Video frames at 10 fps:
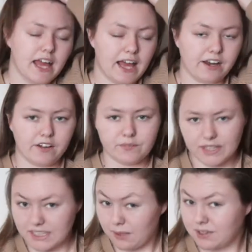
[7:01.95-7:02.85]
And
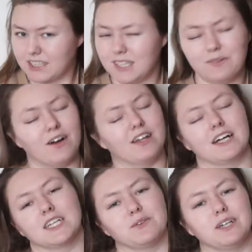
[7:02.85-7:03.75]
otherwise, I will see you all
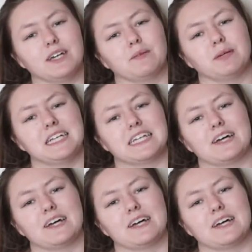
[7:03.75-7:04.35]
next week. Peace